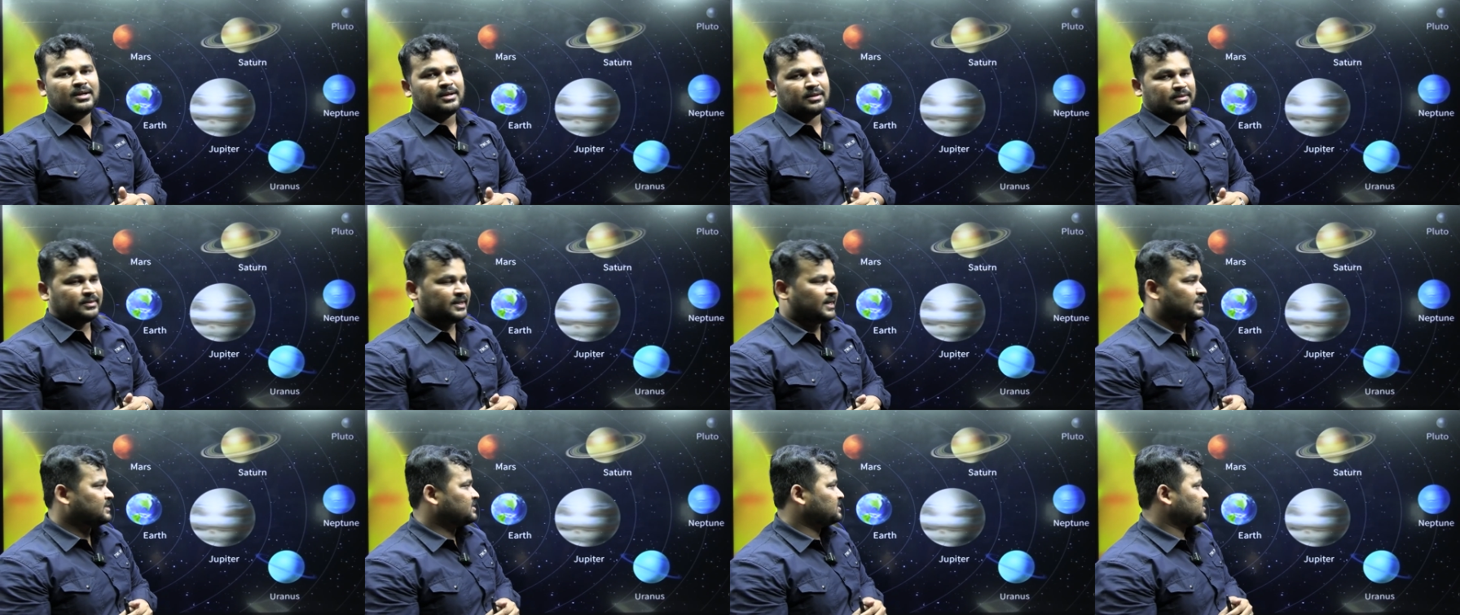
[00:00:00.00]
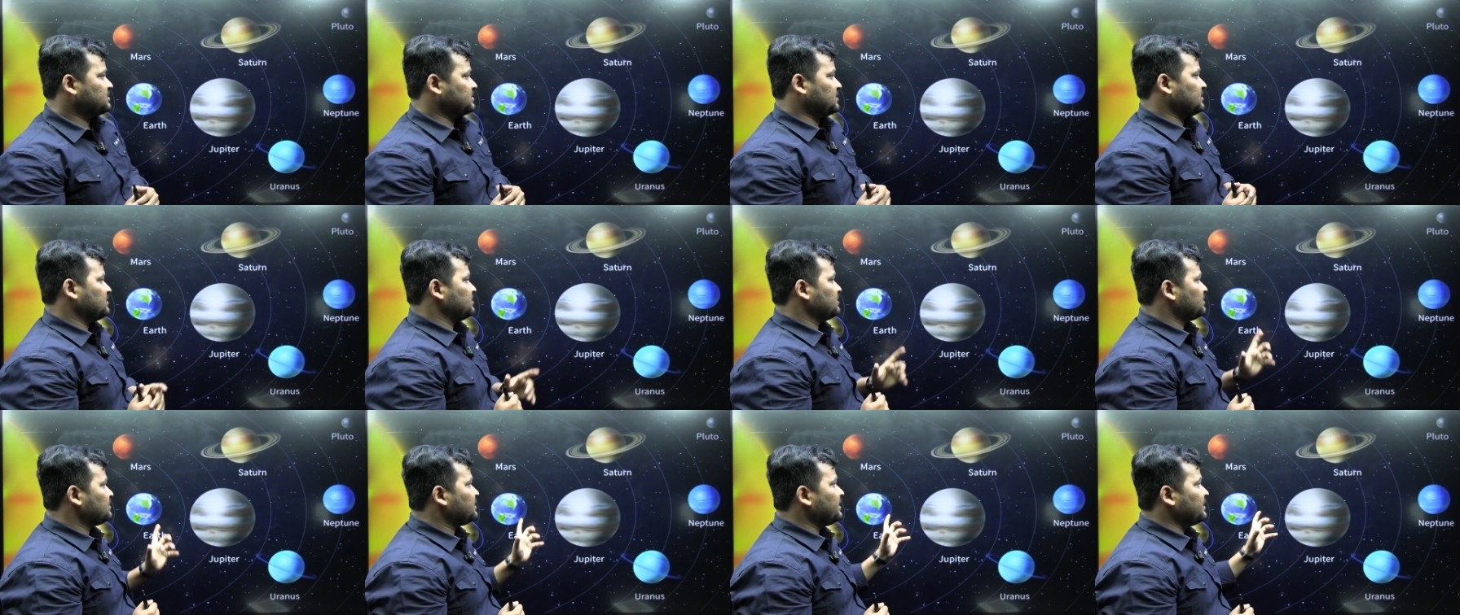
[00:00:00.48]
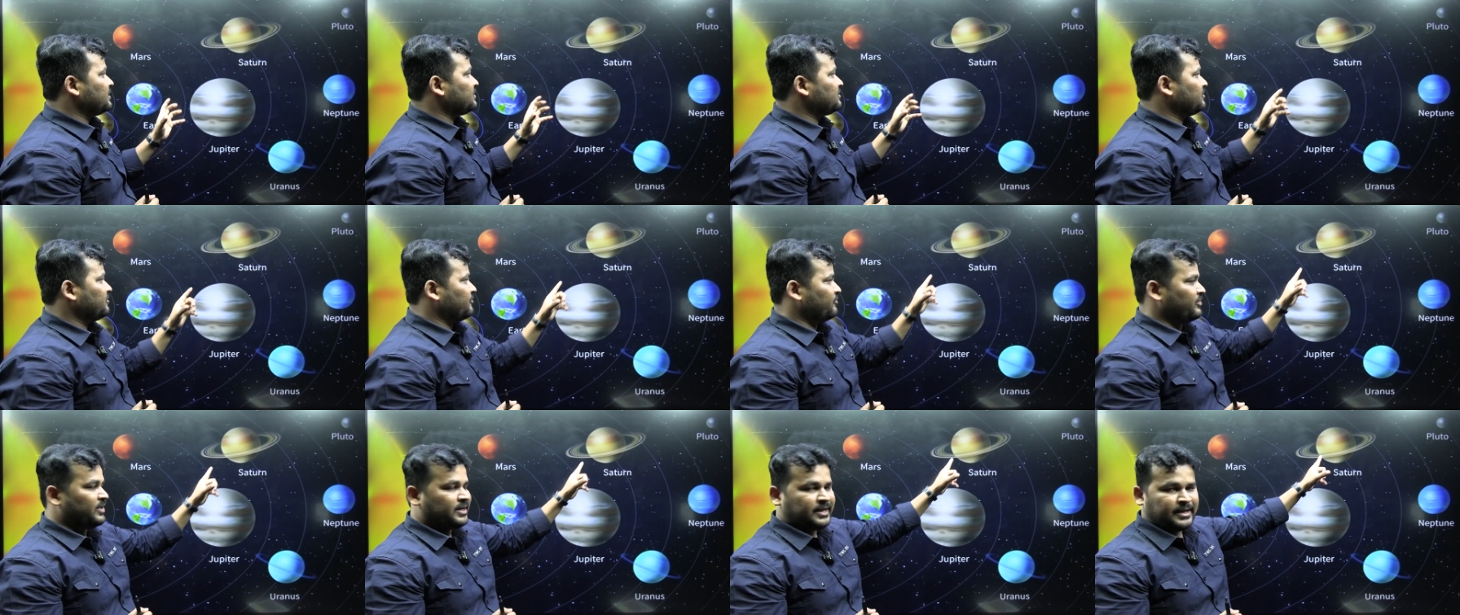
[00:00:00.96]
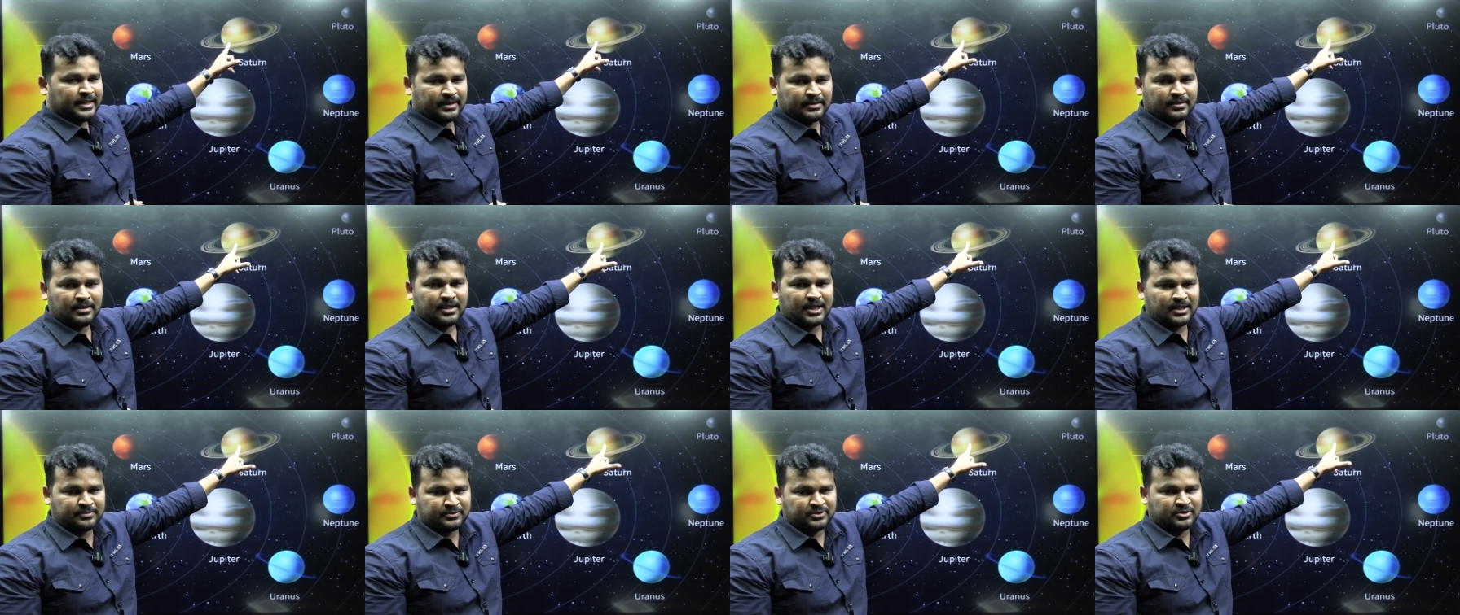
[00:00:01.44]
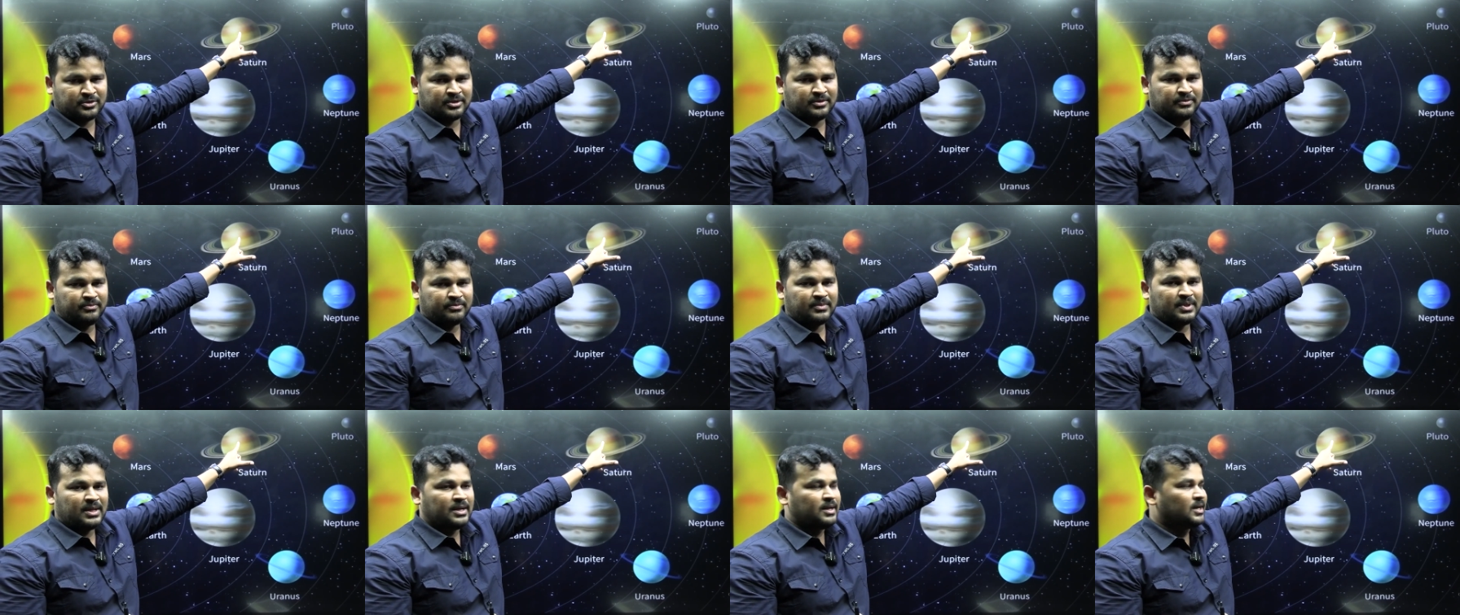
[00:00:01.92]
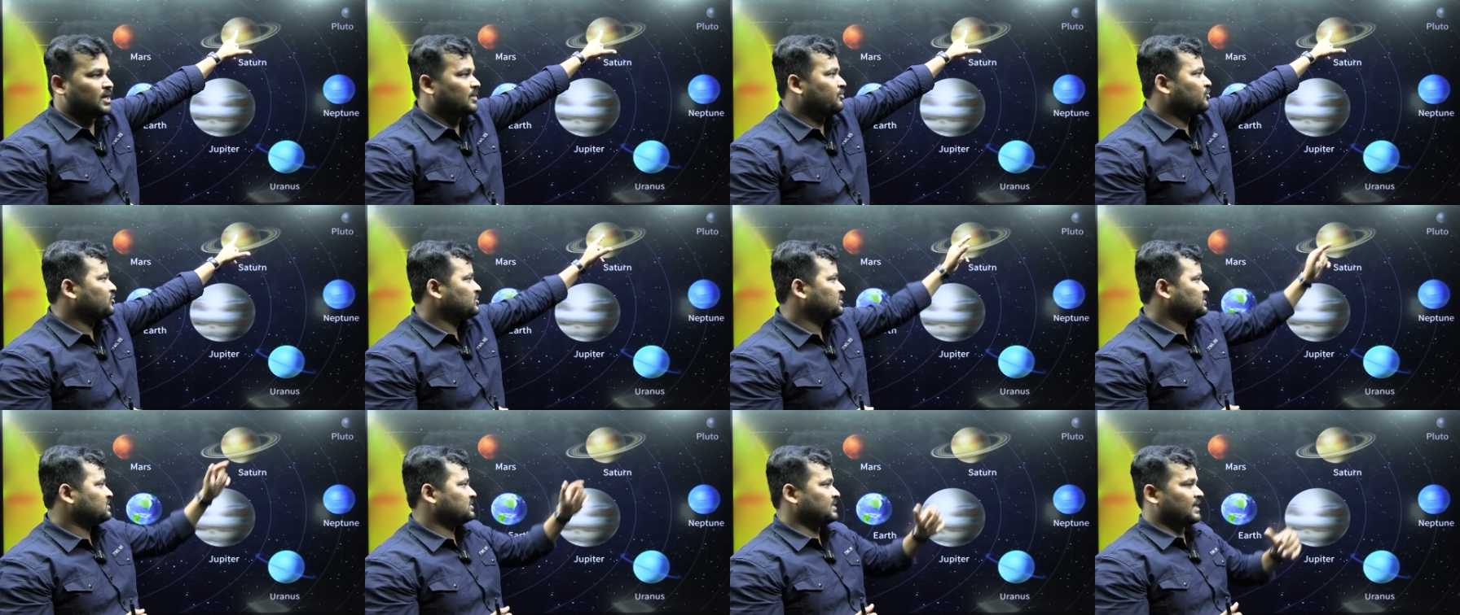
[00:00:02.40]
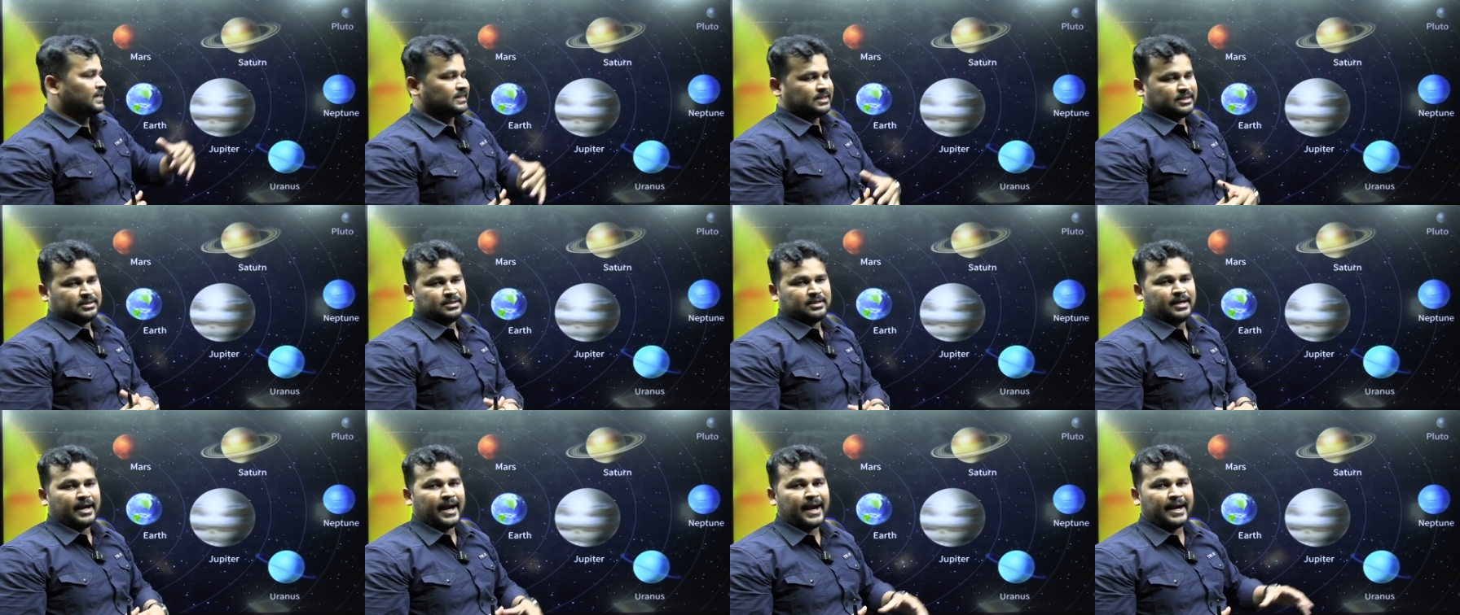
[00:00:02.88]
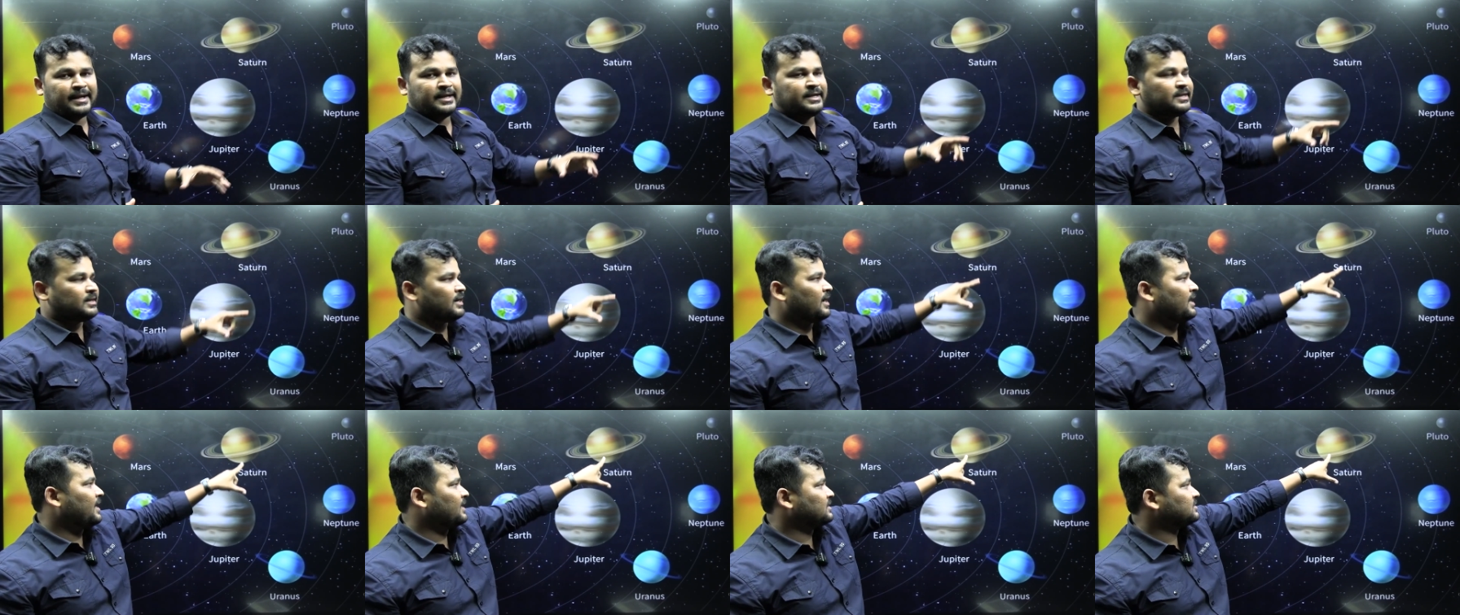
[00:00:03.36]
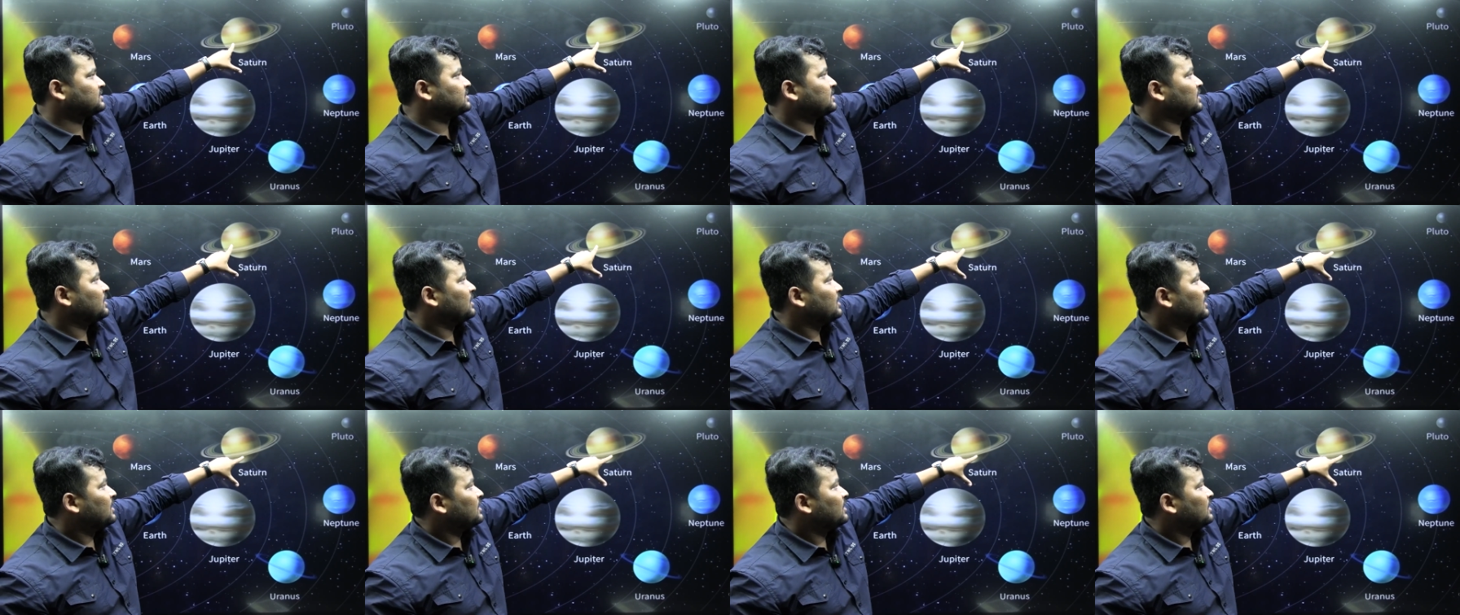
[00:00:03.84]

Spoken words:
That's the thing we can observe about Saturn, and it has